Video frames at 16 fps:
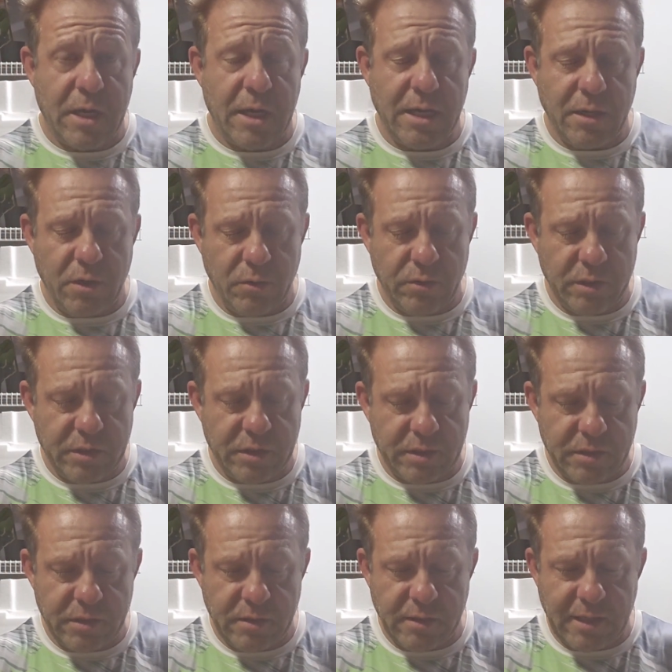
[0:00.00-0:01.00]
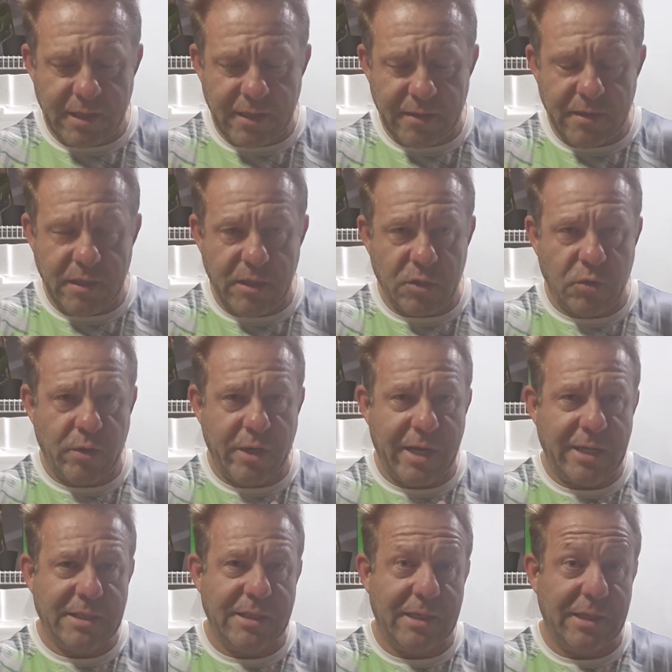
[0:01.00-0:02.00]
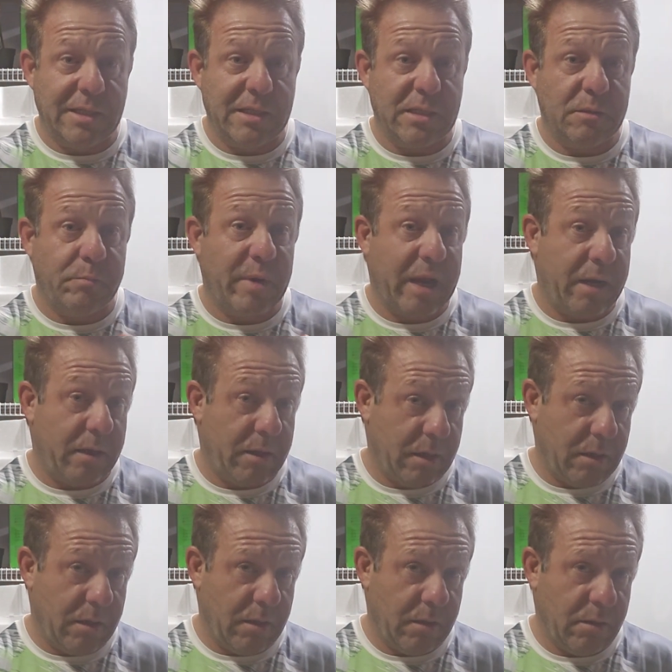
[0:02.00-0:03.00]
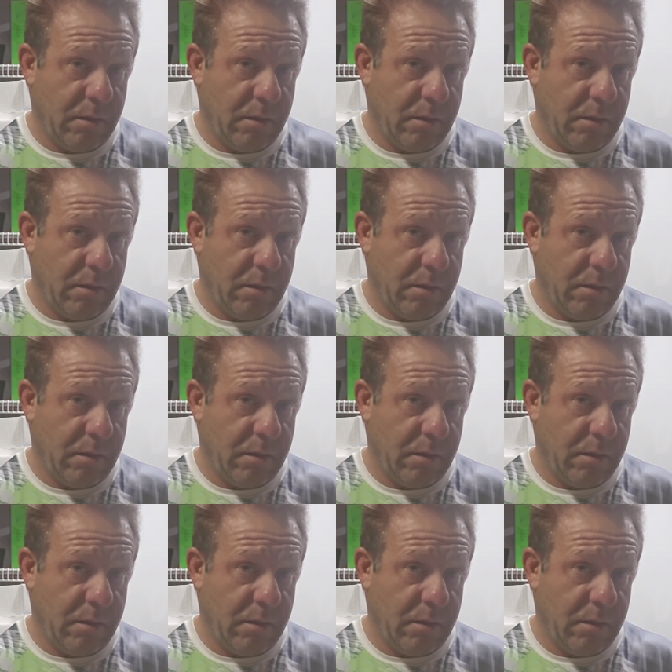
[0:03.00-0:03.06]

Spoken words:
I noticed that the cracks had expanded.